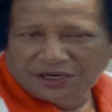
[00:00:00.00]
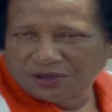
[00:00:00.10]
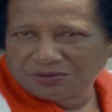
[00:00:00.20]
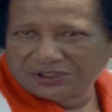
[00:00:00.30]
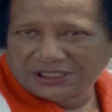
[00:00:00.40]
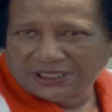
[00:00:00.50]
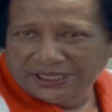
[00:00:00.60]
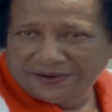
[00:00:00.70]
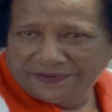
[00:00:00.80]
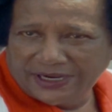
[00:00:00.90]
Coach
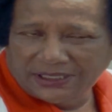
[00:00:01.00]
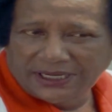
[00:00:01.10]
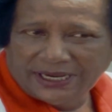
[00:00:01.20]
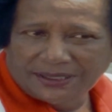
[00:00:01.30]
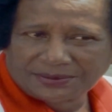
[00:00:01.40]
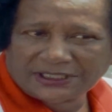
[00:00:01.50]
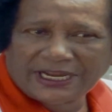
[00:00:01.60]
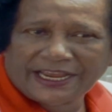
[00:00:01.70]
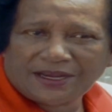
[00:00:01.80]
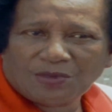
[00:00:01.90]
Cleve L. Abbott
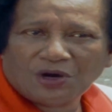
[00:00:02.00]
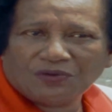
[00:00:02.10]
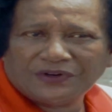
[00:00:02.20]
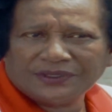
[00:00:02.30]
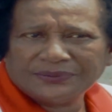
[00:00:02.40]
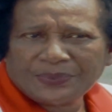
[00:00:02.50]
came over